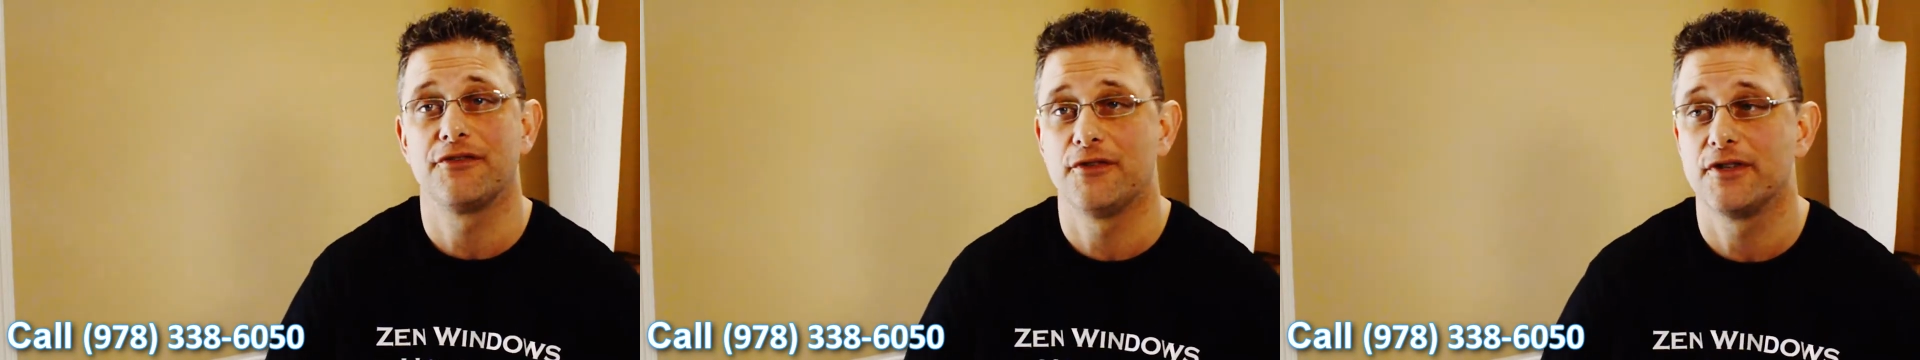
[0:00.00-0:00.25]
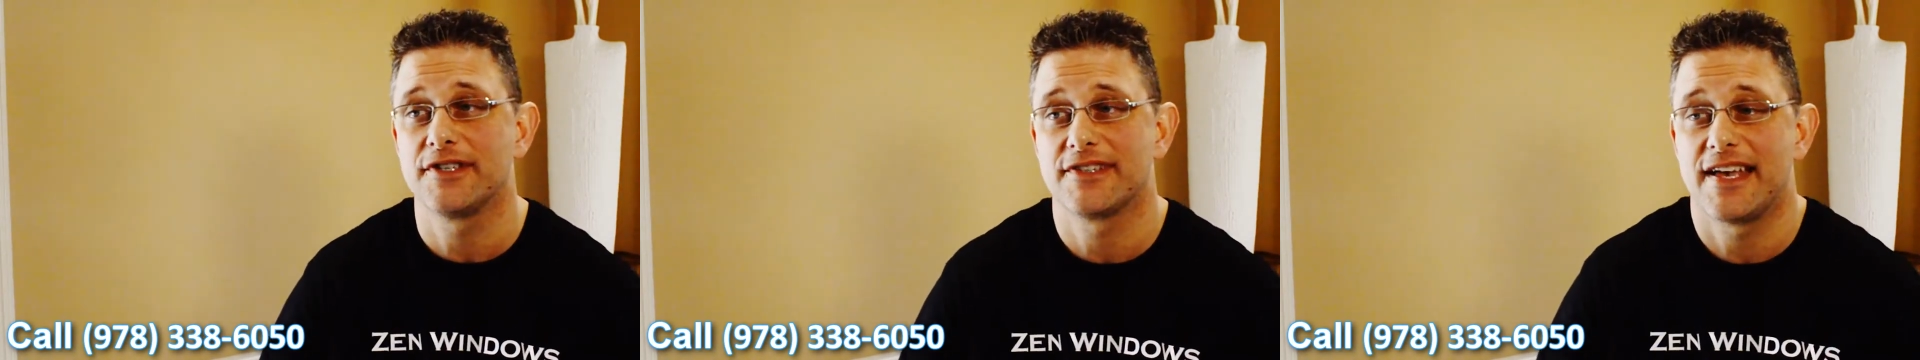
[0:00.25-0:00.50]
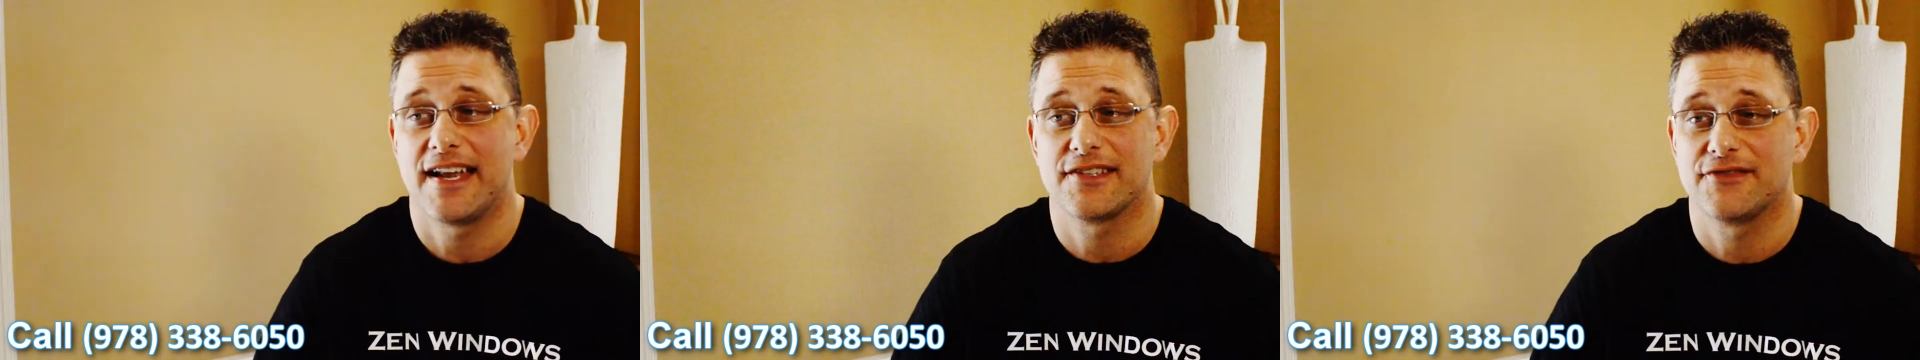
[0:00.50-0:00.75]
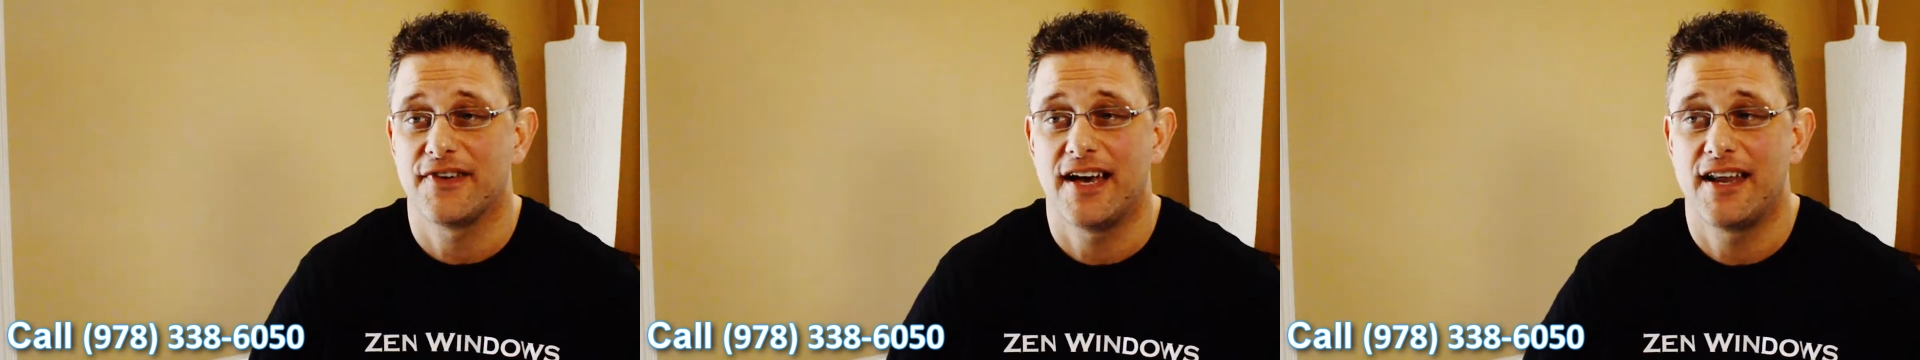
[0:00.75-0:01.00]
you're fully
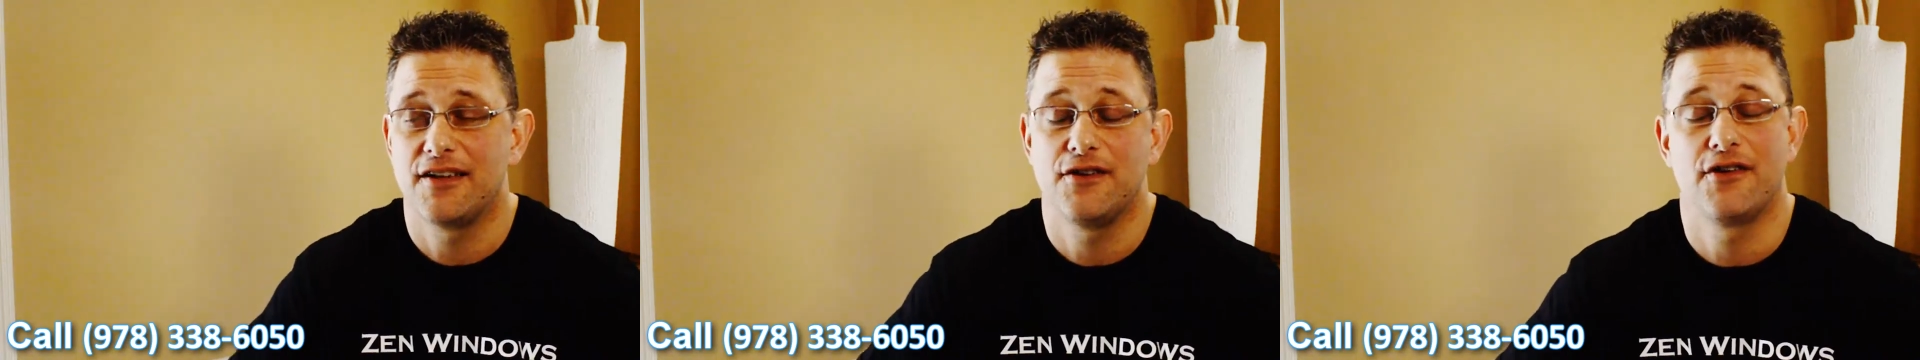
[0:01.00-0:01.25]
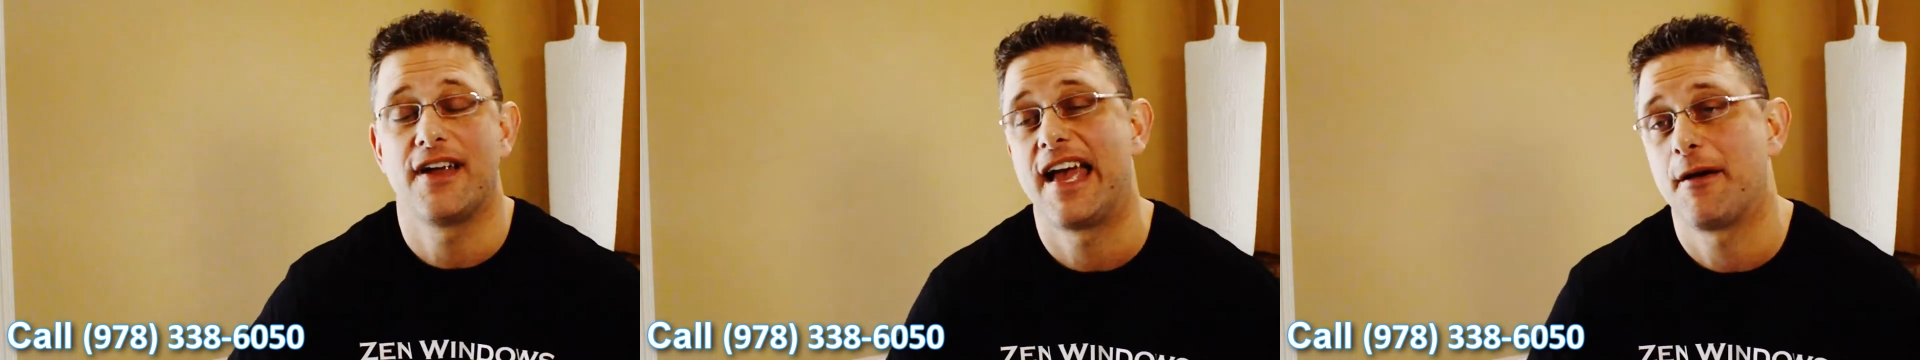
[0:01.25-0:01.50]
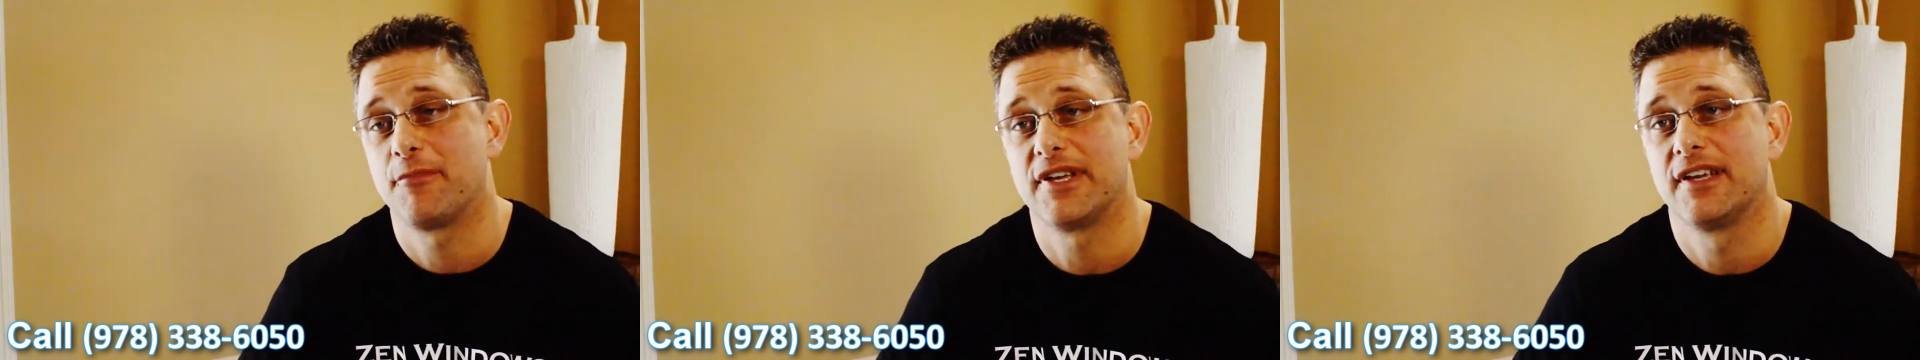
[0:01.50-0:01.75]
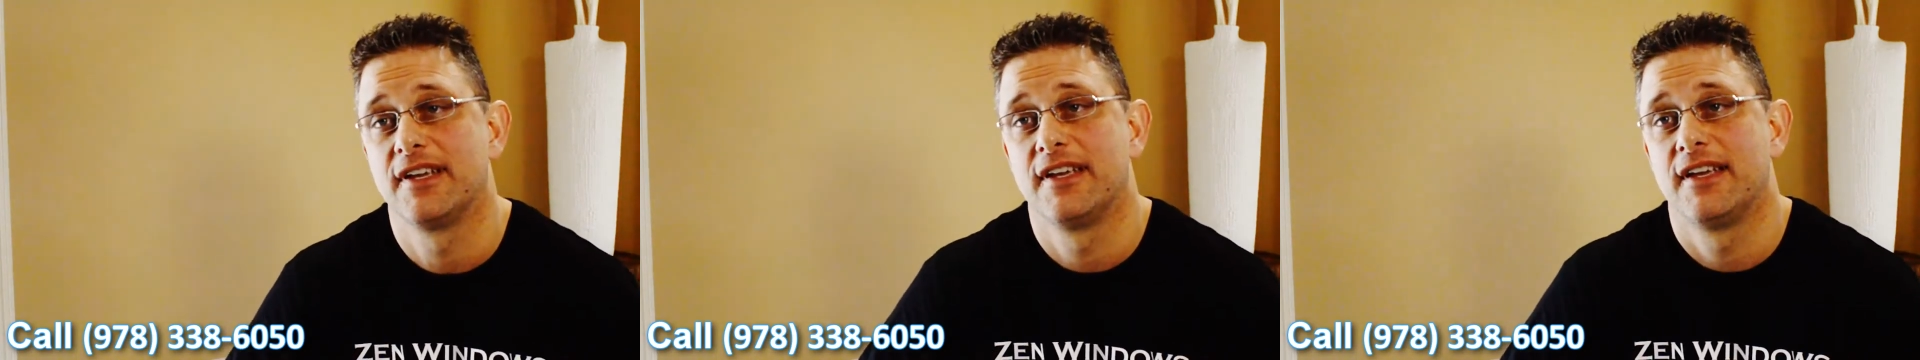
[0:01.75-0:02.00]
satisfied and you're happy.